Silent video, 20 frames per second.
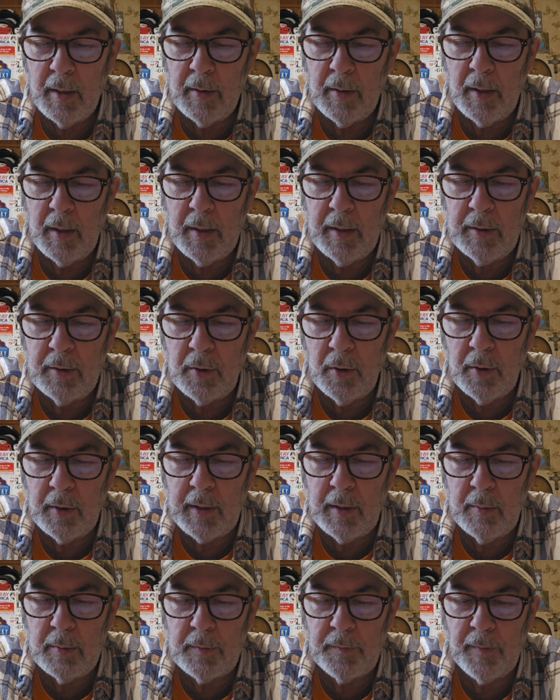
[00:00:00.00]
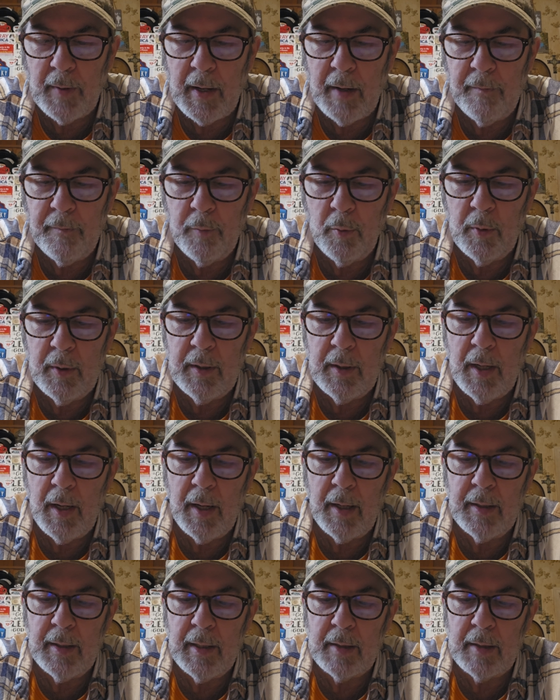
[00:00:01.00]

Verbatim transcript: The honey turkey was five forty-nine.